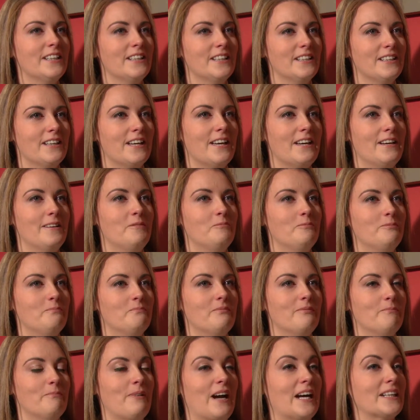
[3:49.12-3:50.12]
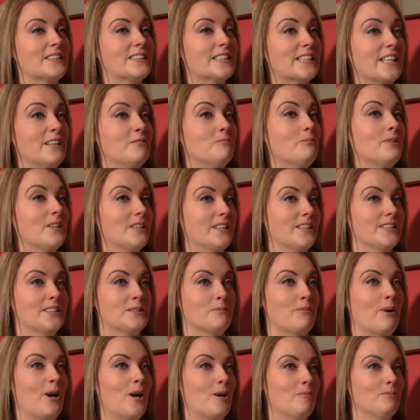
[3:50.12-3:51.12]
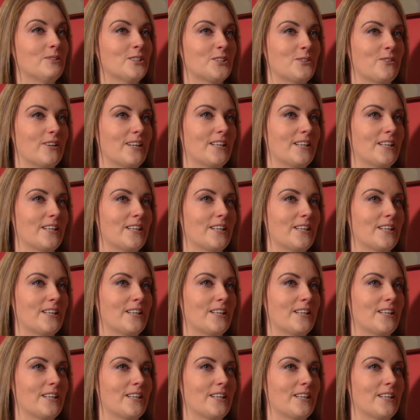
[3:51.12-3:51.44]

And Matt's given me this promise ring